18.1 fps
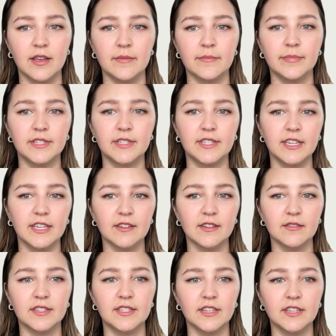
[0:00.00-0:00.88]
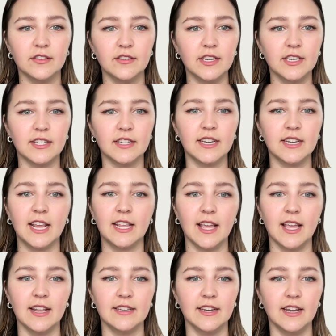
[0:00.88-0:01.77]
But CISOs still need to take
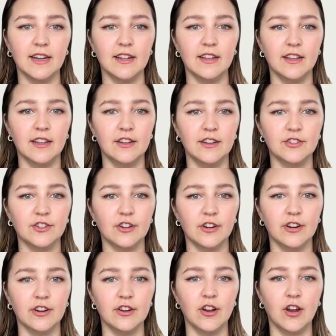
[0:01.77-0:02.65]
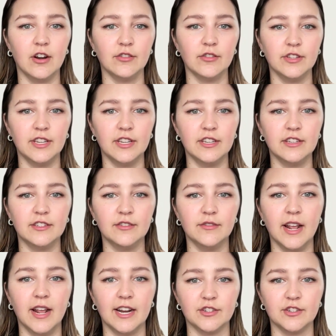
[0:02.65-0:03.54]
that data and turn it not only into
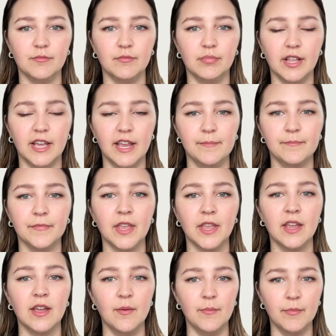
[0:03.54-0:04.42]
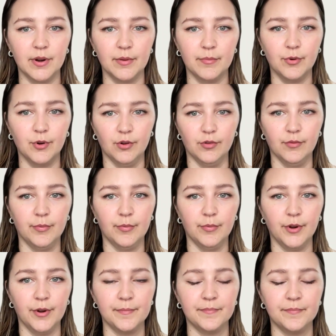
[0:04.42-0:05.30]
an action plan, but a board
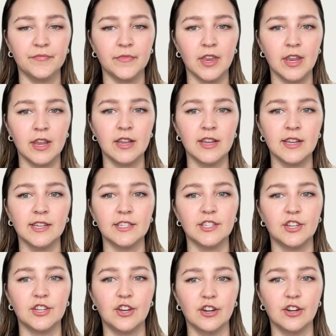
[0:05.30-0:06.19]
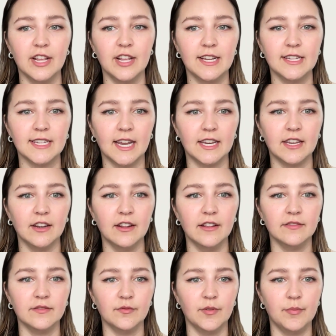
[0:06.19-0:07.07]
report. Security
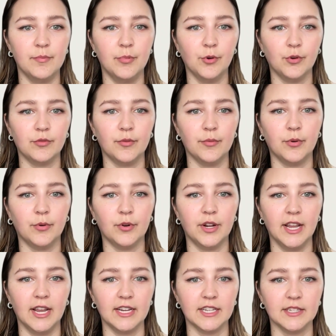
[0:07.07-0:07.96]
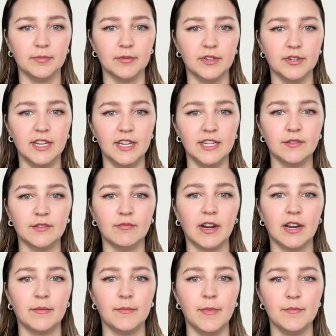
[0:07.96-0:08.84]
executives with board reporting expertise
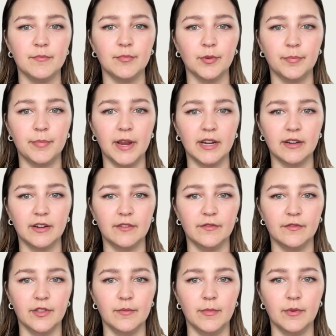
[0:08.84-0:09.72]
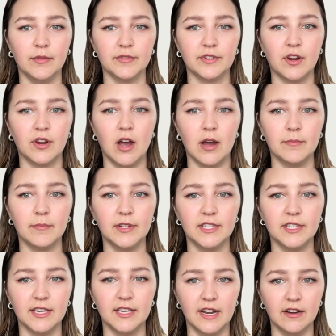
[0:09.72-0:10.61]
recommend preparing for the most common
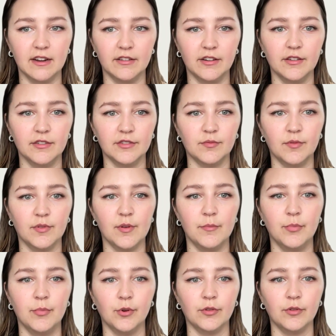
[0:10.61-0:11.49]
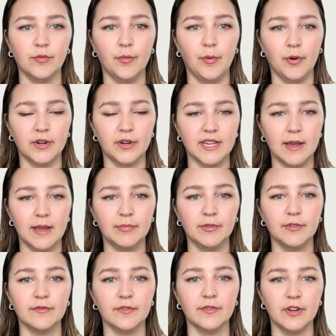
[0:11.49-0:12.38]
scenarios with a board report
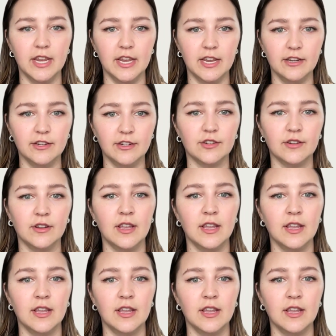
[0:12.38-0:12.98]
template for each.